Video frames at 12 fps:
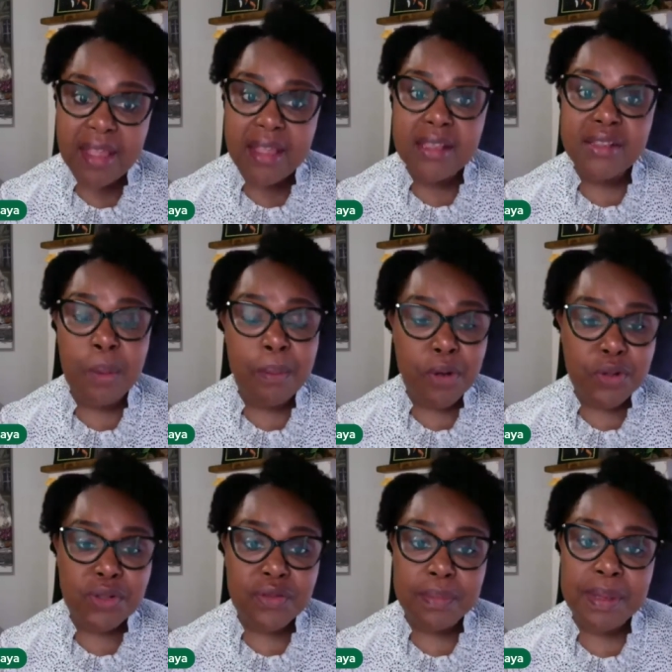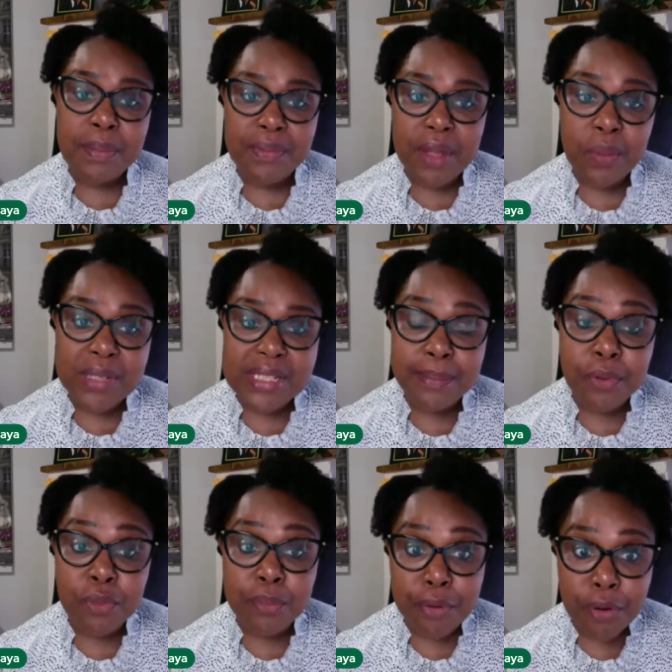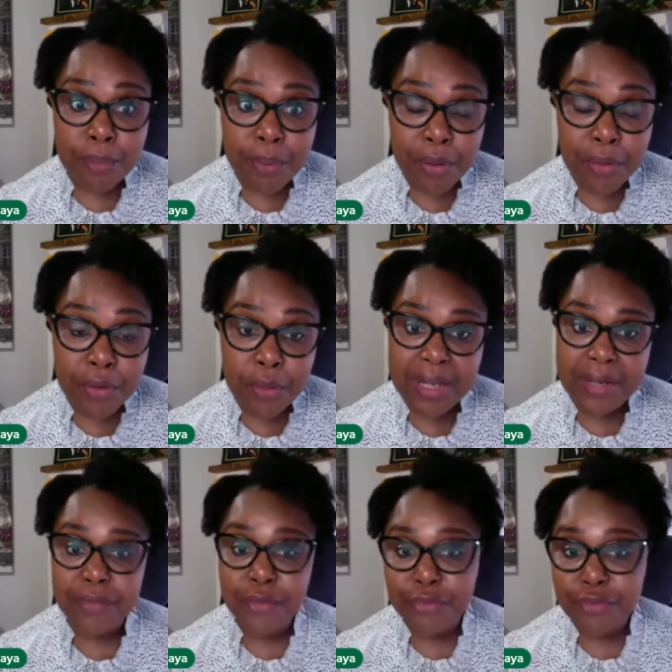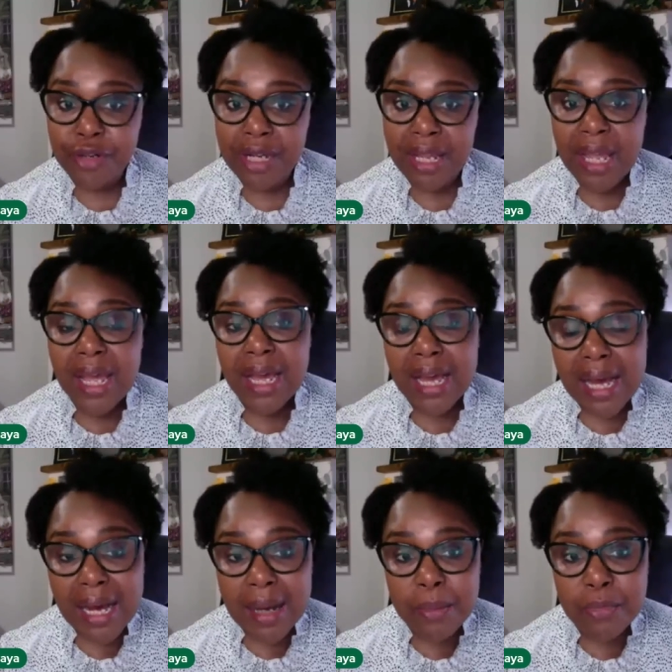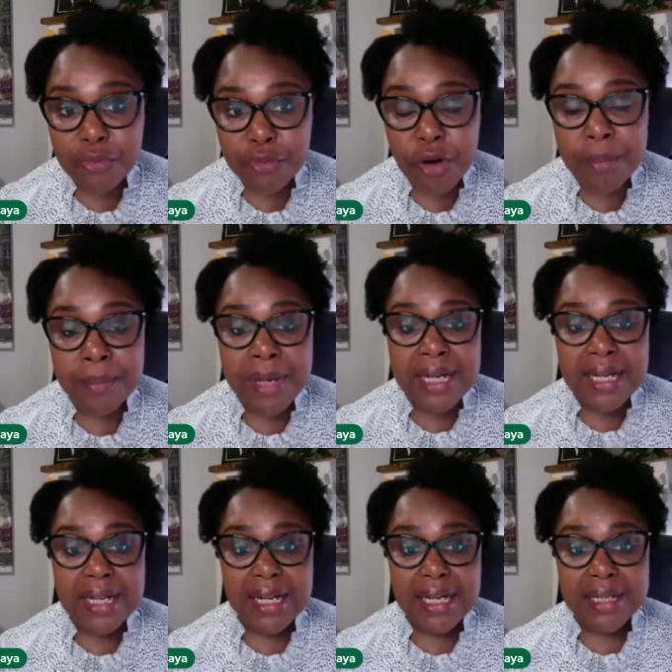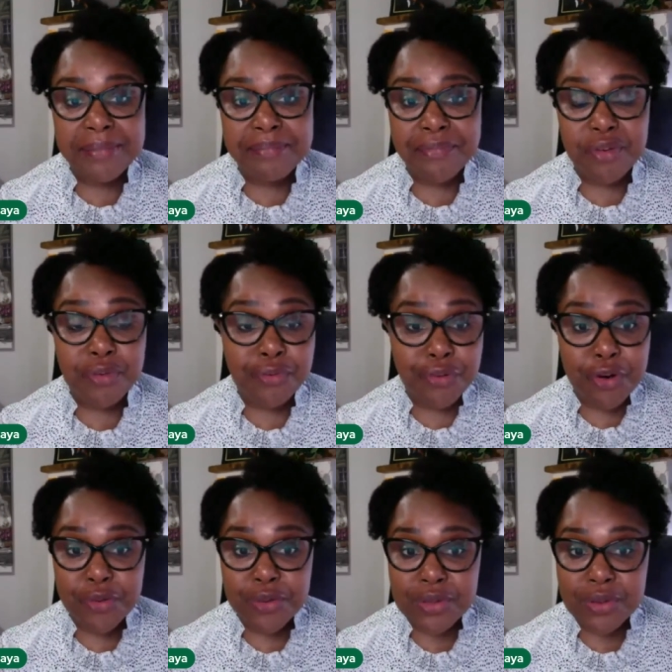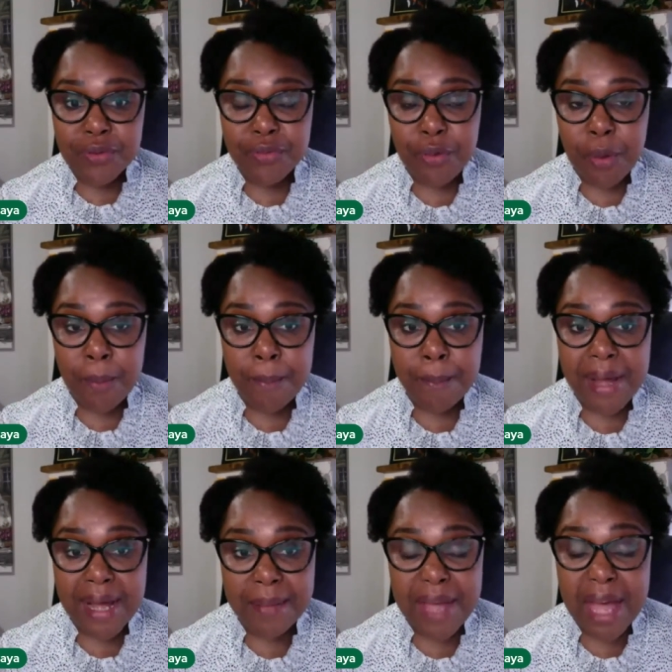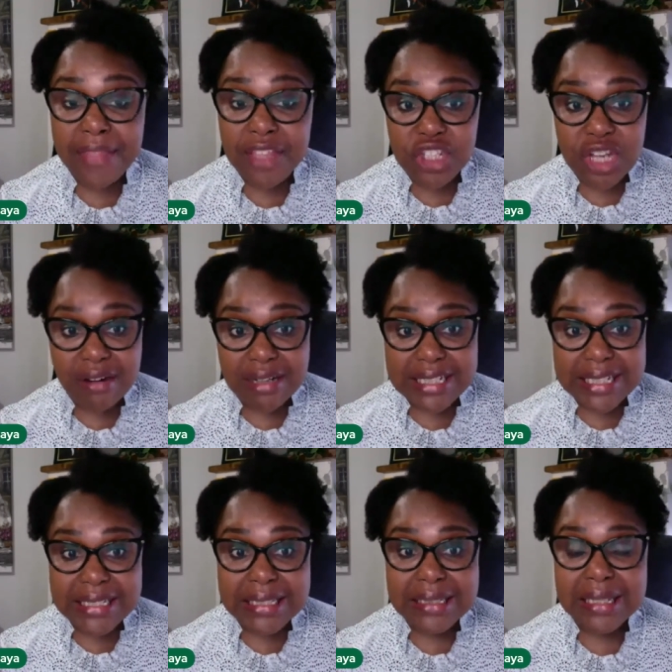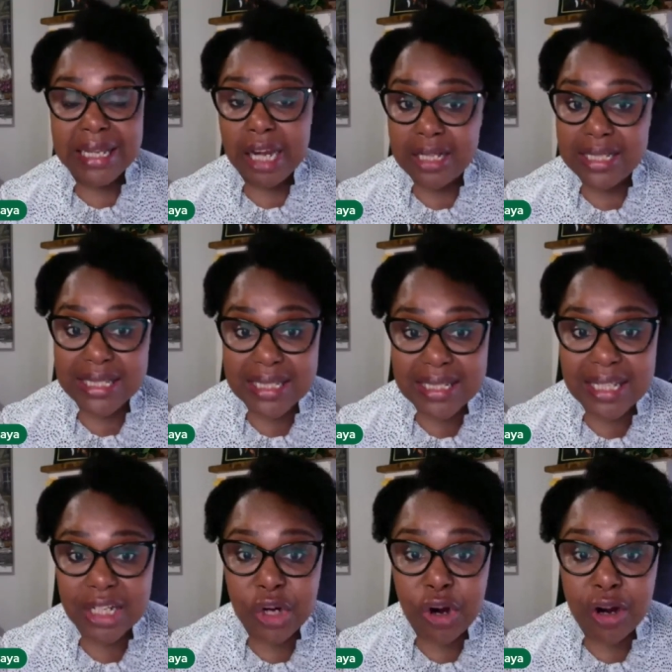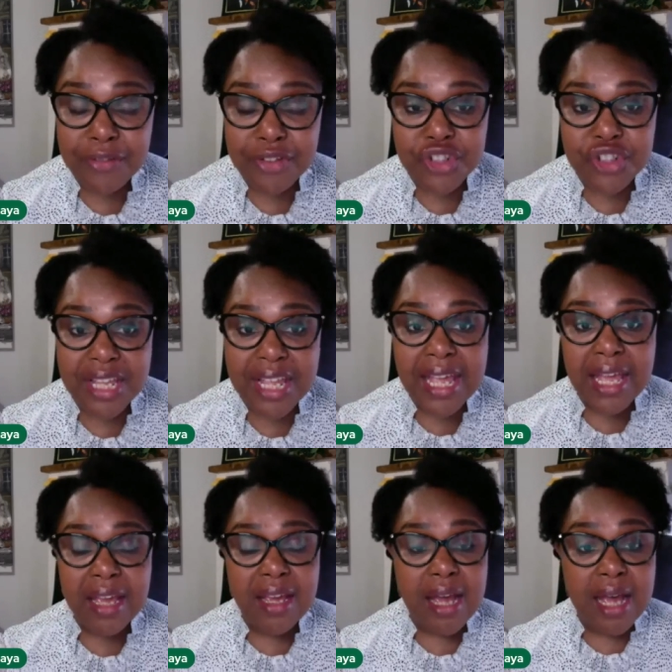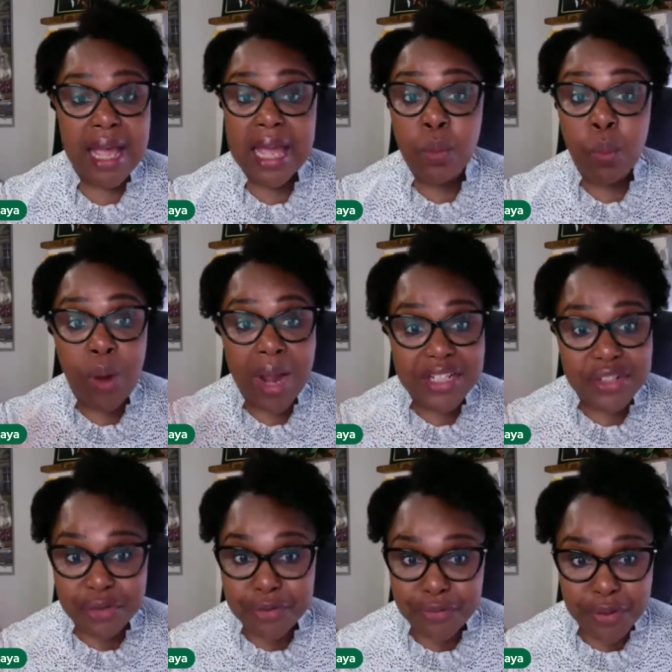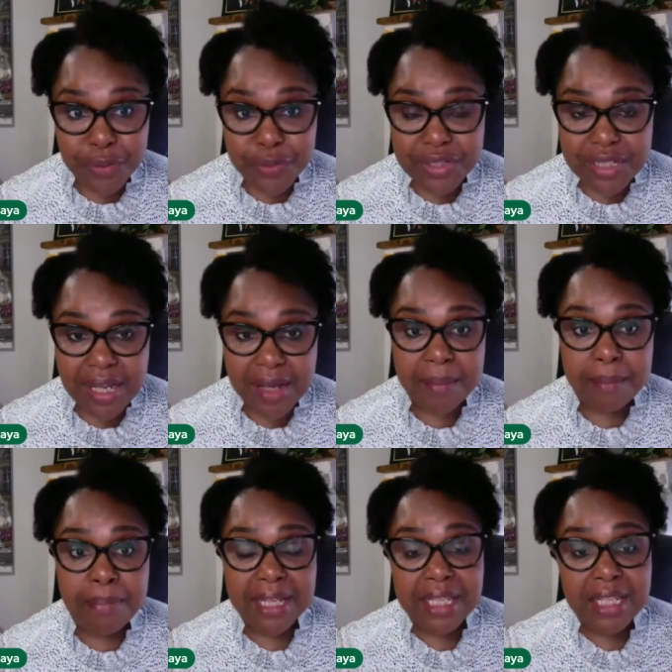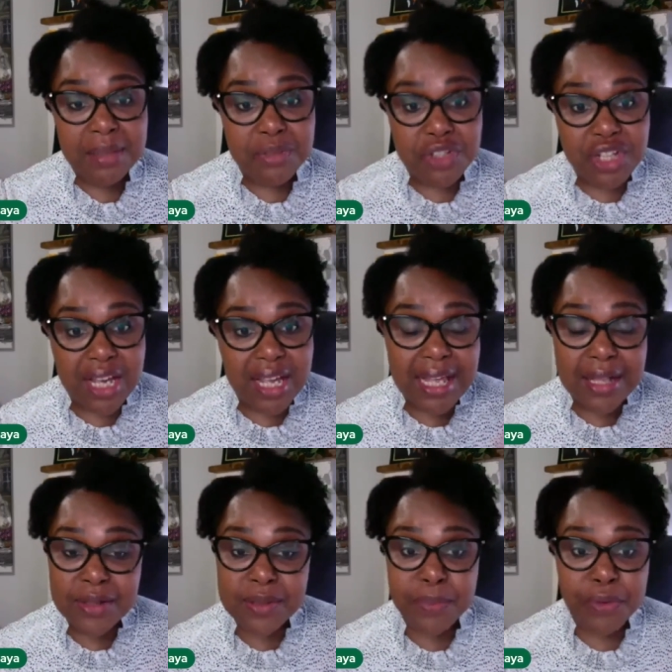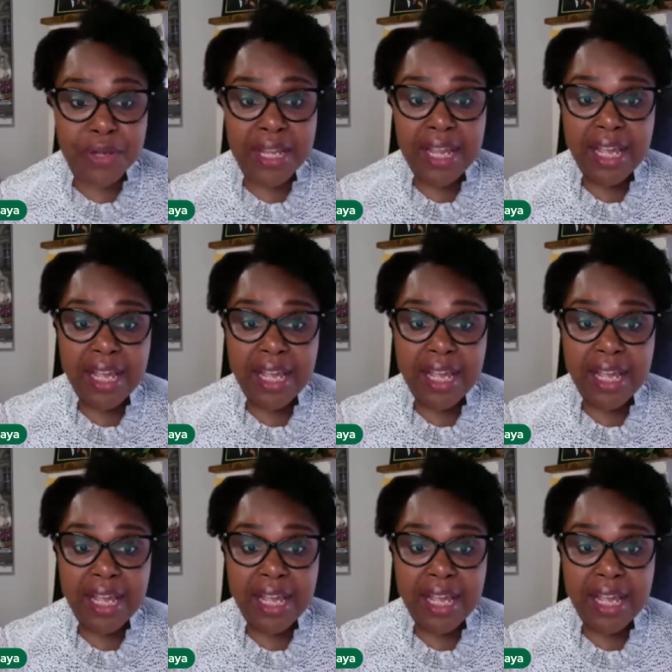So most of the people that we support pro bono and for free come from referrals from other charities in our city, in Coventry, and wider afield, Buckinghamshire, Aylesbury,